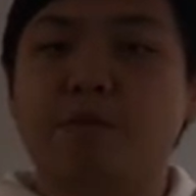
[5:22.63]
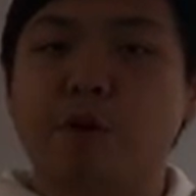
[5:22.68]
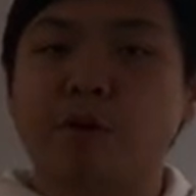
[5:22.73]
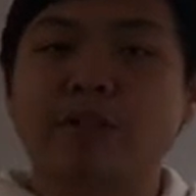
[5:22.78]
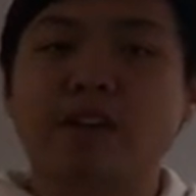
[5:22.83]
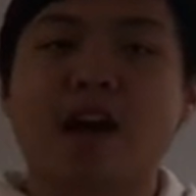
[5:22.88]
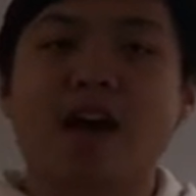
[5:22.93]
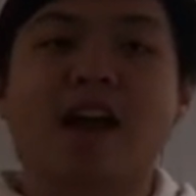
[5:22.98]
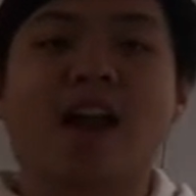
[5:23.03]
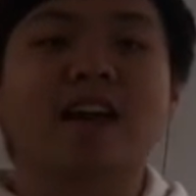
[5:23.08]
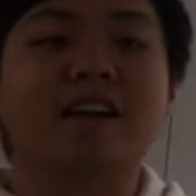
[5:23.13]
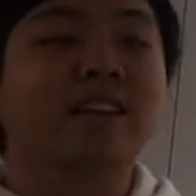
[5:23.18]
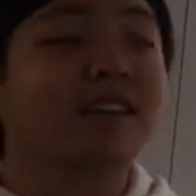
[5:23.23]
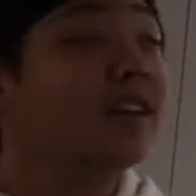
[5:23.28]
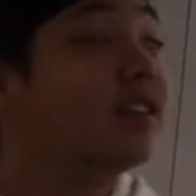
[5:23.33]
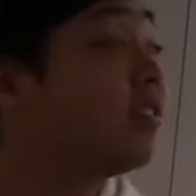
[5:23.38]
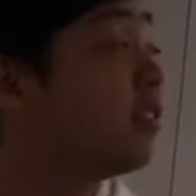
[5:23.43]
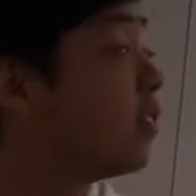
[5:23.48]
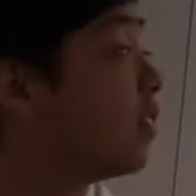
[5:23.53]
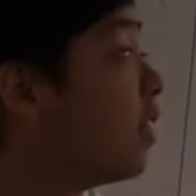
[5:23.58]
product like
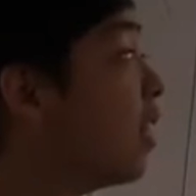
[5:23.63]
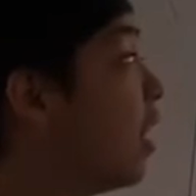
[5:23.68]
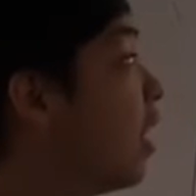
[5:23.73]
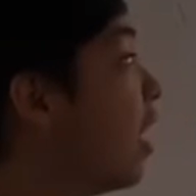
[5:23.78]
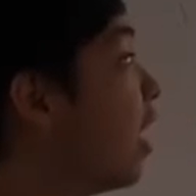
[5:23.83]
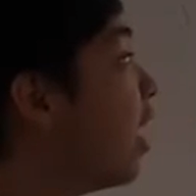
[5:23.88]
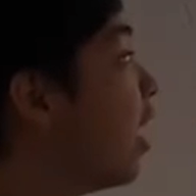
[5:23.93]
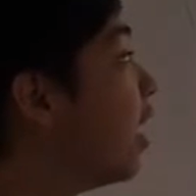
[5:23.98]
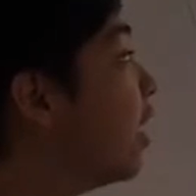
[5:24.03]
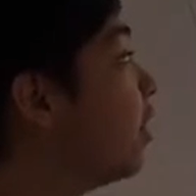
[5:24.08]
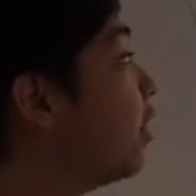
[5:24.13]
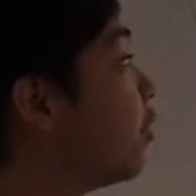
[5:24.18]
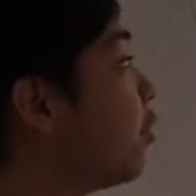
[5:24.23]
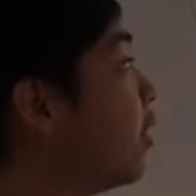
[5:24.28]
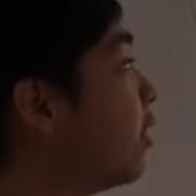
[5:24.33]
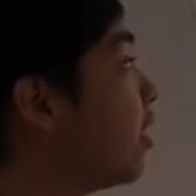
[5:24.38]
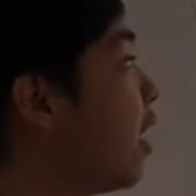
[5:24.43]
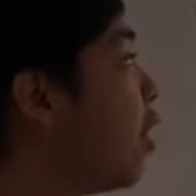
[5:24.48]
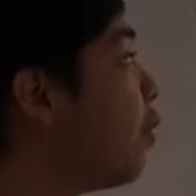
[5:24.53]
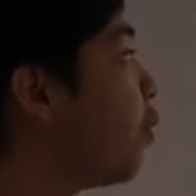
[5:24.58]
this, and the
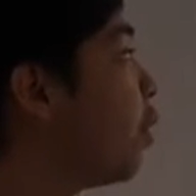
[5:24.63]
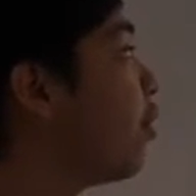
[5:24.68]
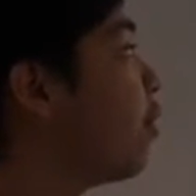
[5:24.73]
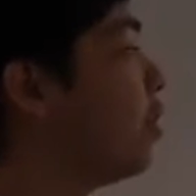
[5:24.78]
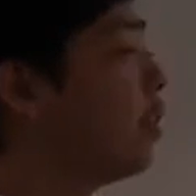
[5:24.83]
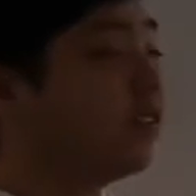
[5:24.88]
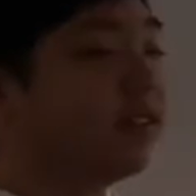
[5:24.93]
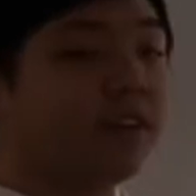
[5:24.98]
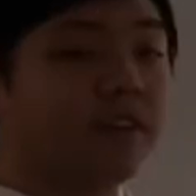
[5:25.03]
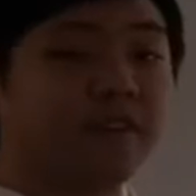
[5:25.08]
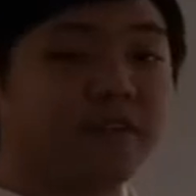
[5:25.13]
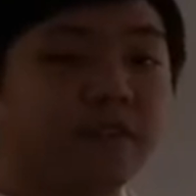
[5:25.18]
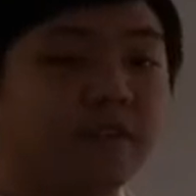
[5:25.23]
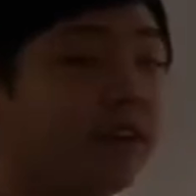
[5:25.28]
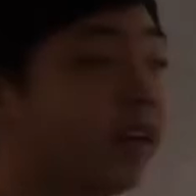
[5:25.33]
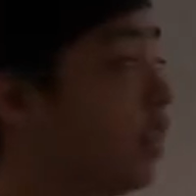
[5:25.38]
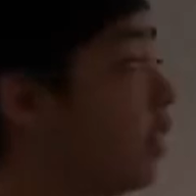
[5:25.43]
result we received